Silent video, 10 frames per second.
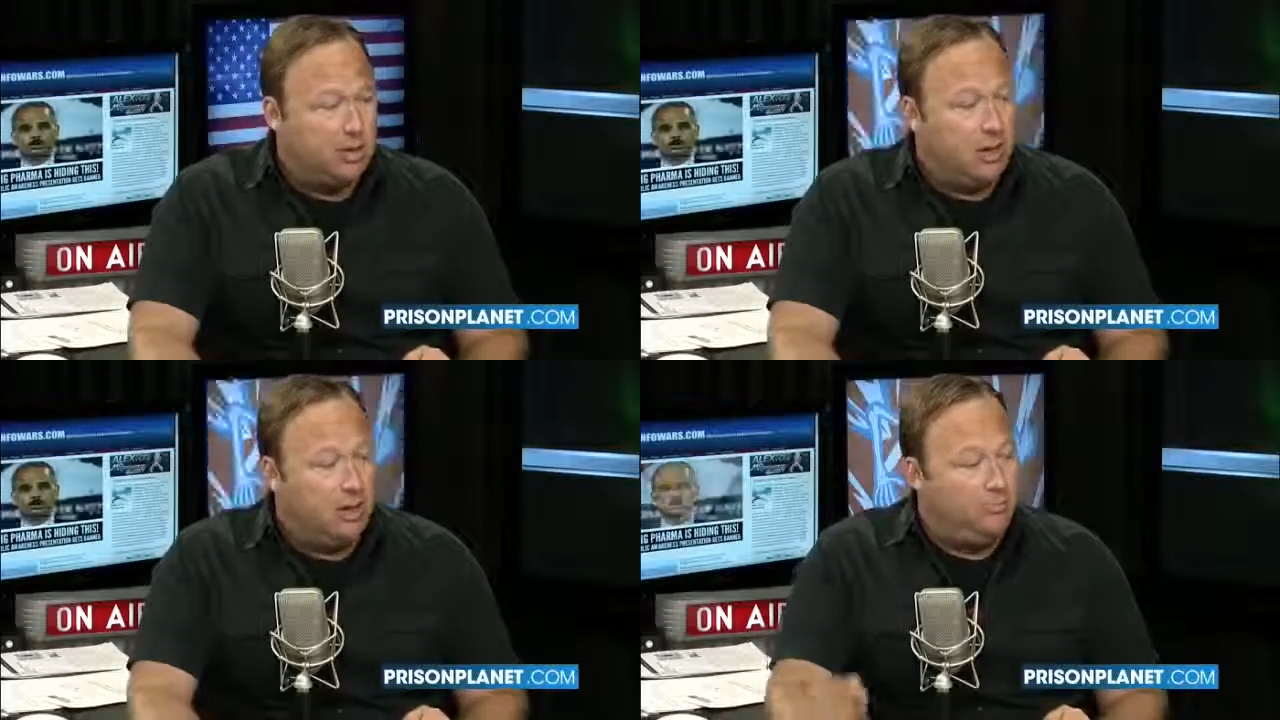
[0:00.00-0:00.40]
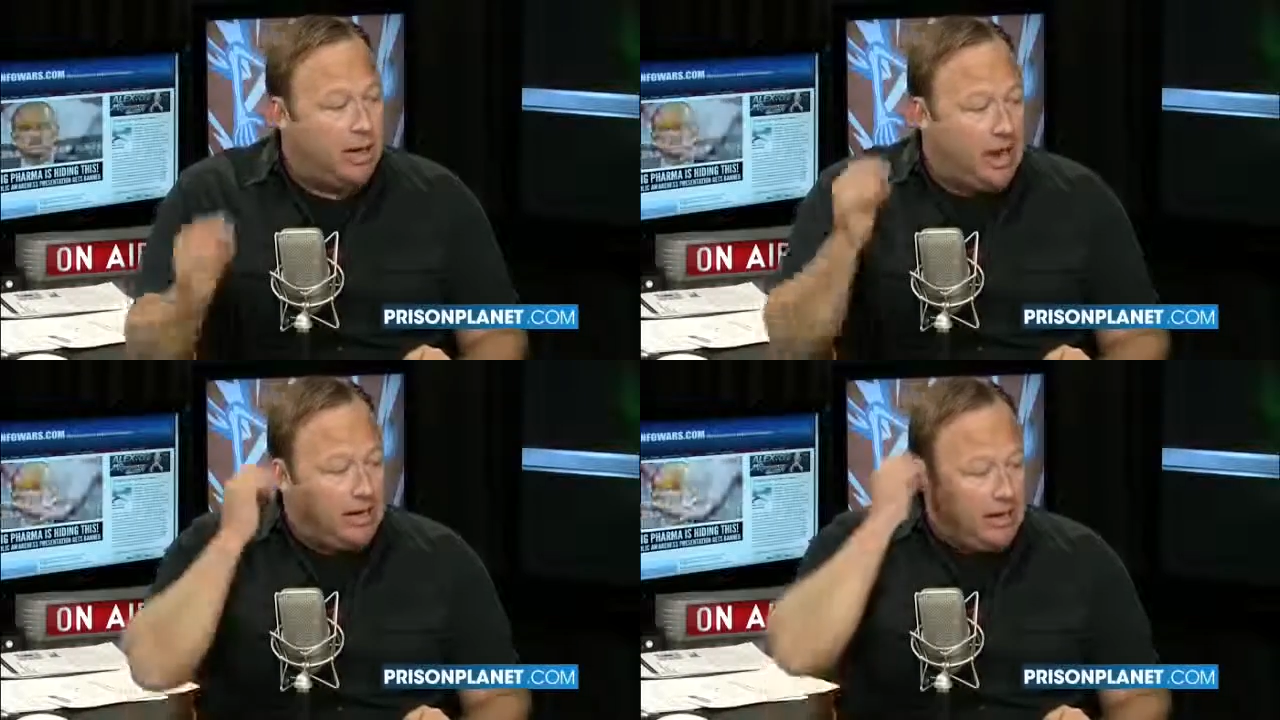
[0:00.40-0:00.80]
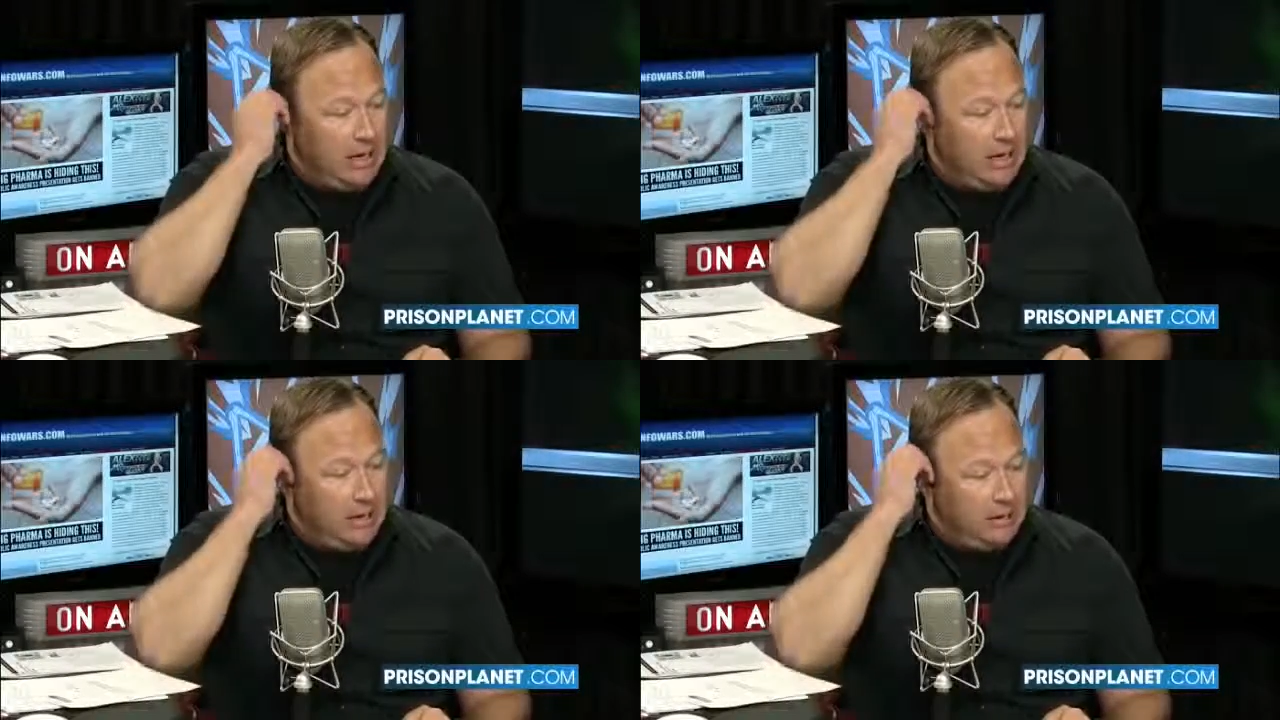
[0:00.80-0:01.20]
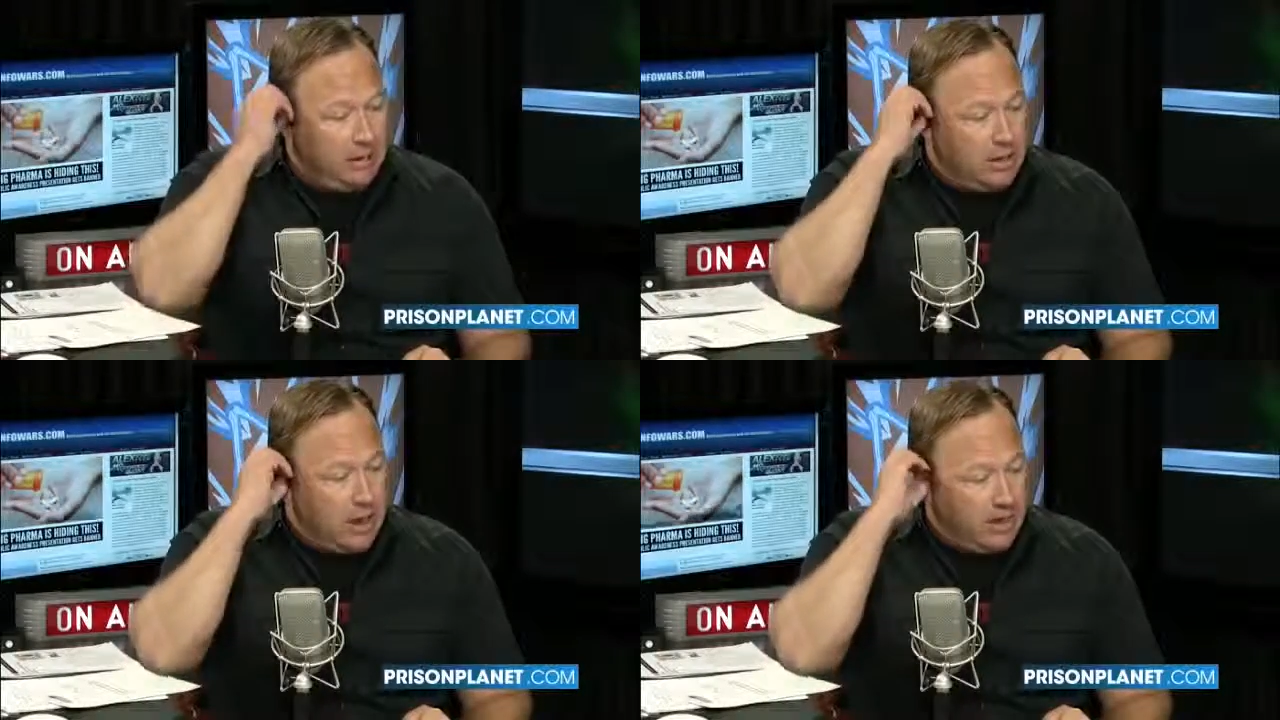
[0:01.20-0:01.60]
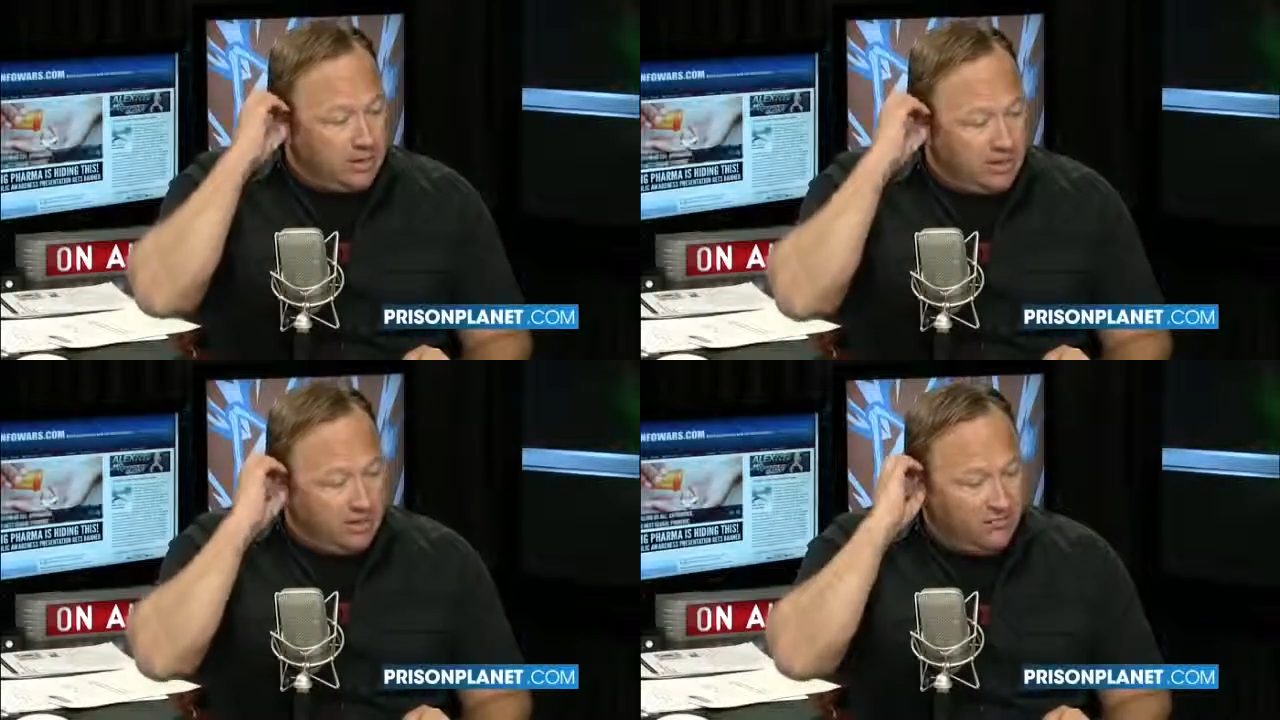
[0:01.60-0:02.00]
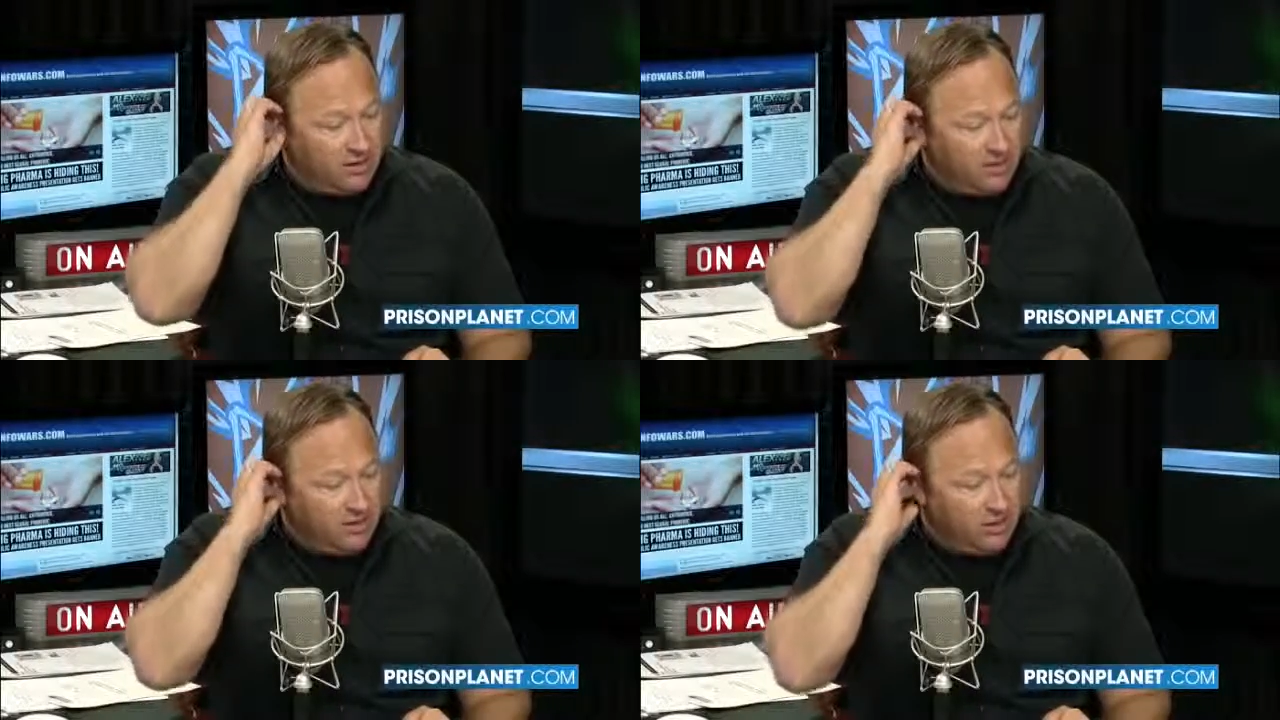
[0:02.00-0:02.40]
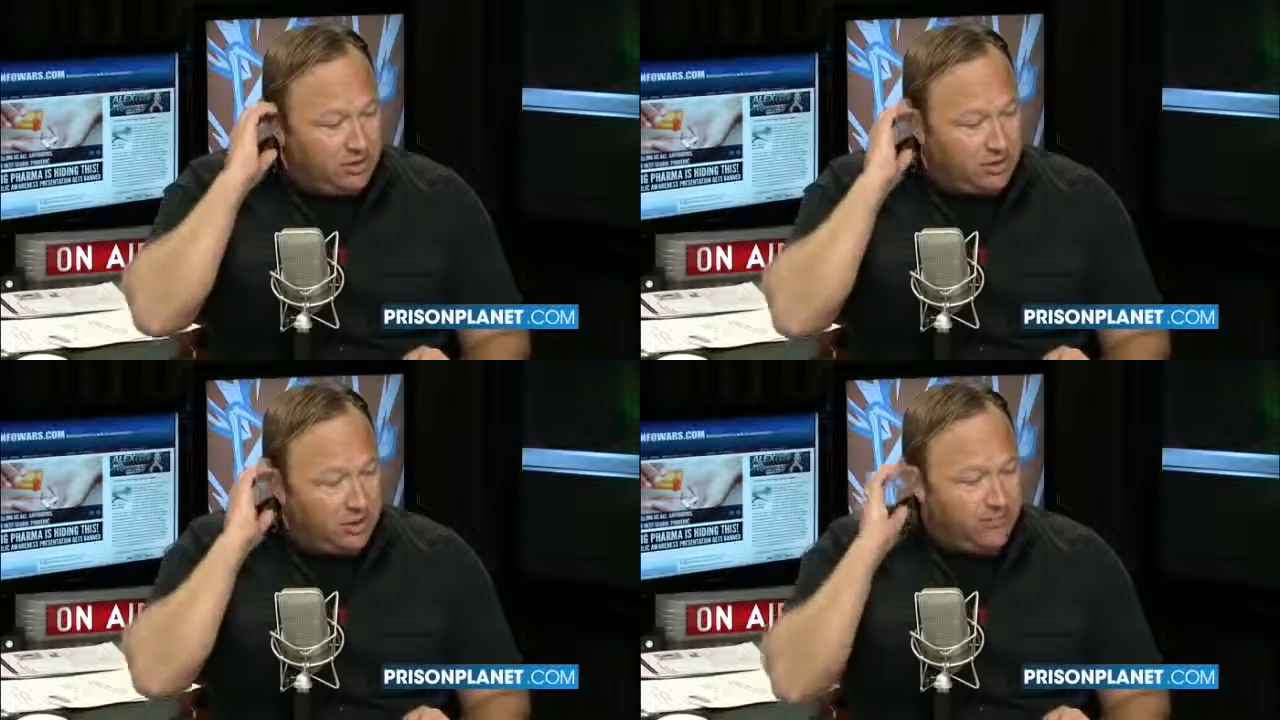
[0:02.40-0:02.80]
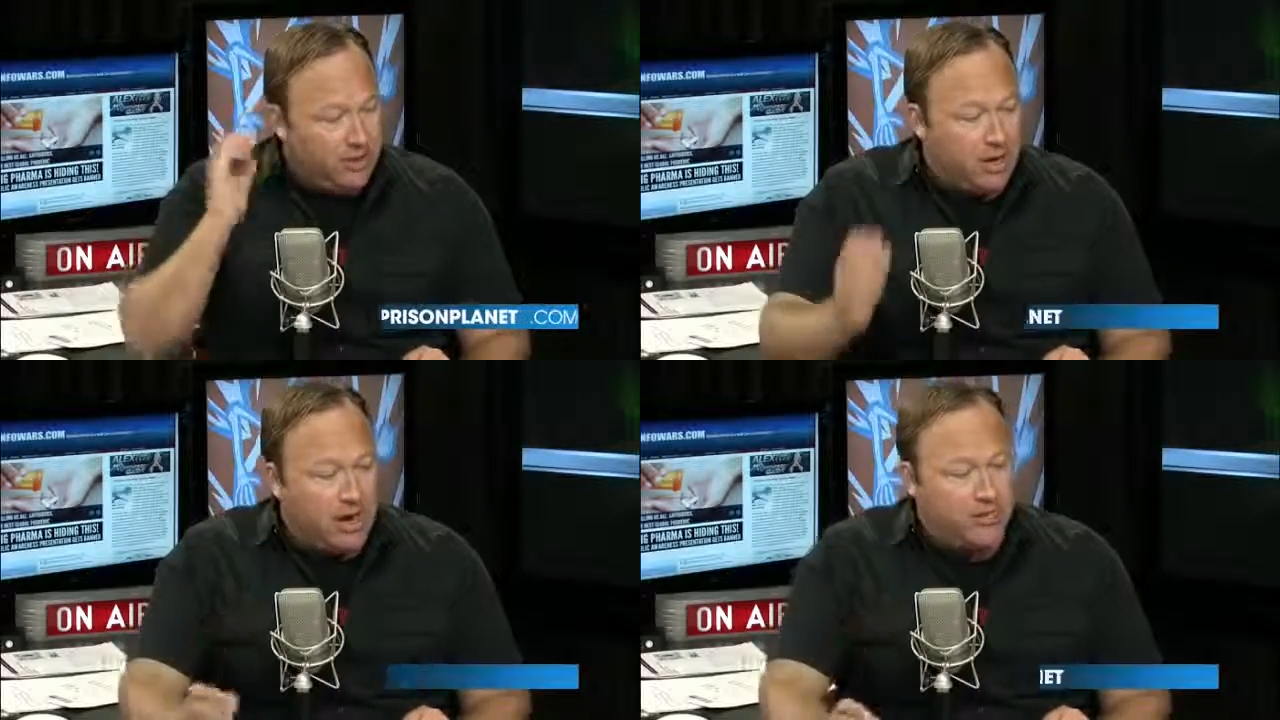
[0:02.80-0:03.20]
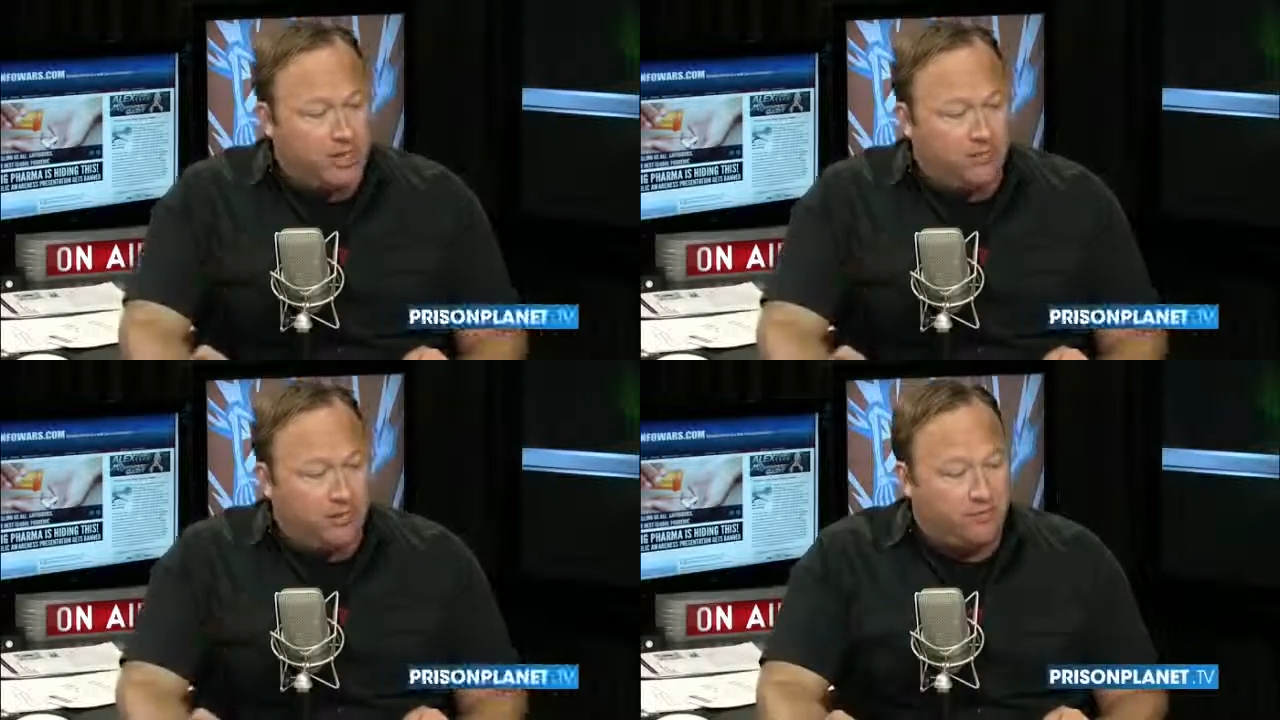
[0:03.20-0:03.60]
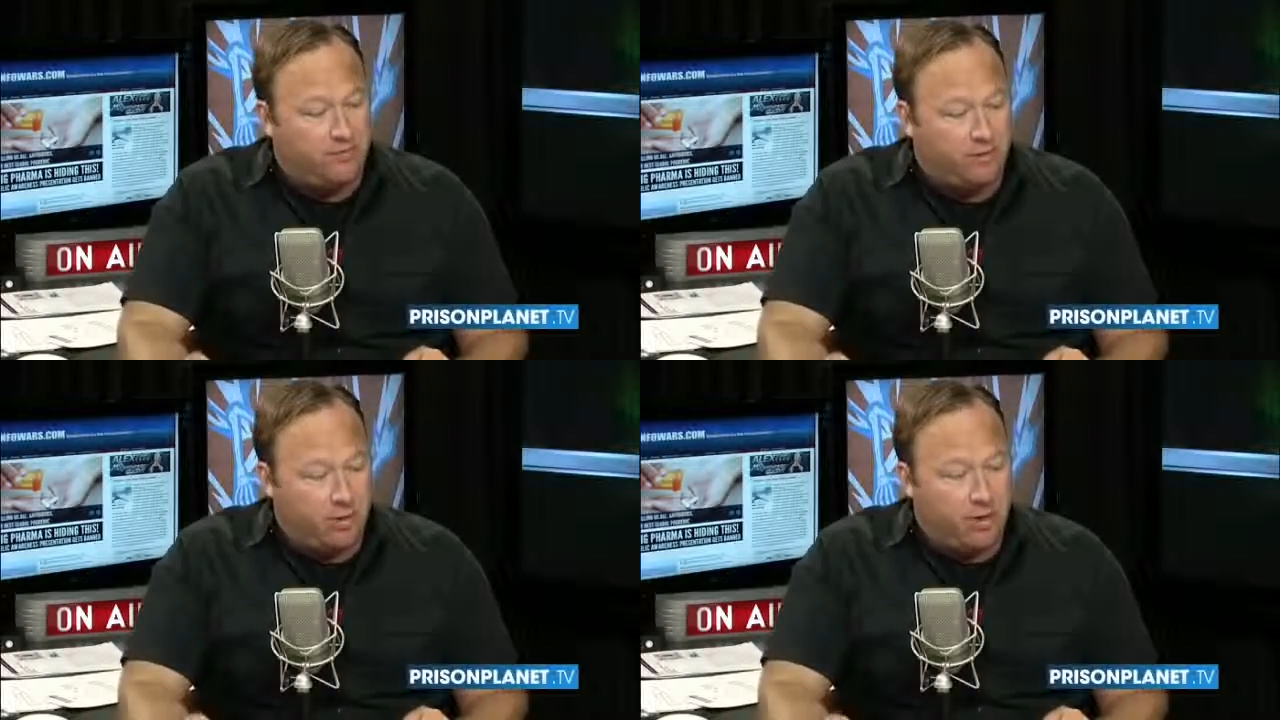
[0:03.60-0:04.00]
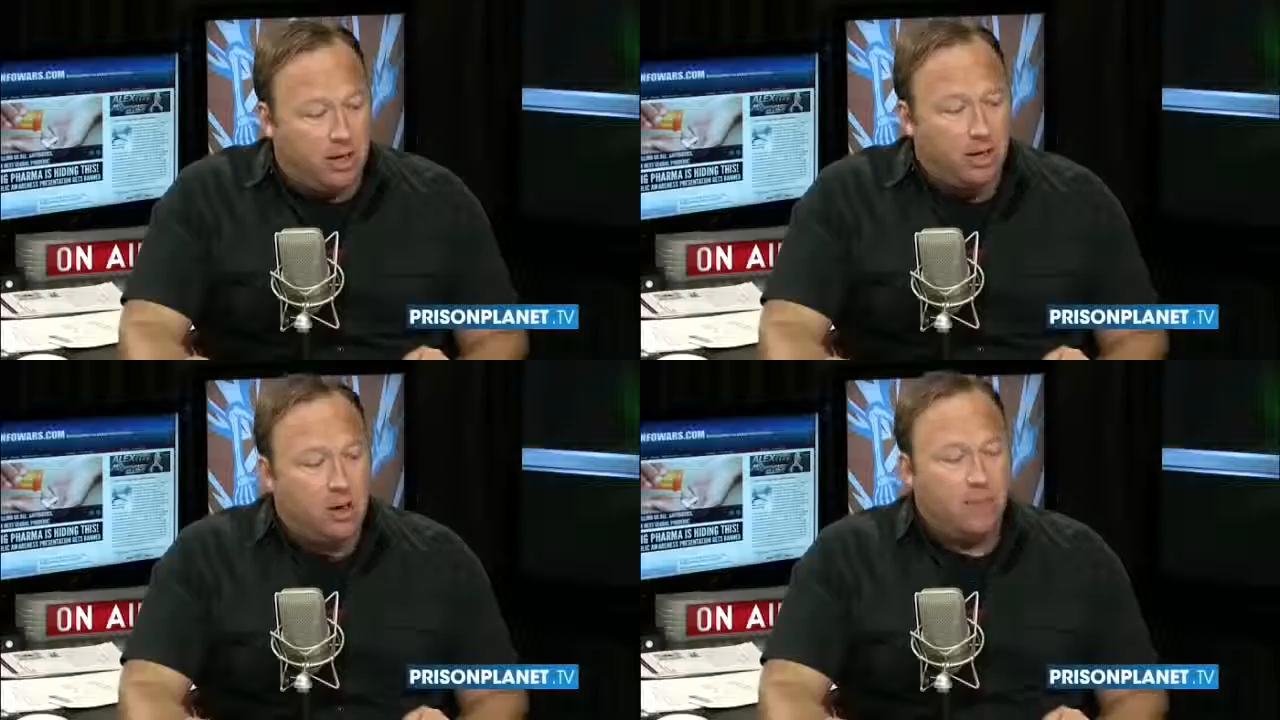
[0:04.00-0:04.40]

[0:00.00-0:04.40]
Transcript: back in the 1950s, 1953.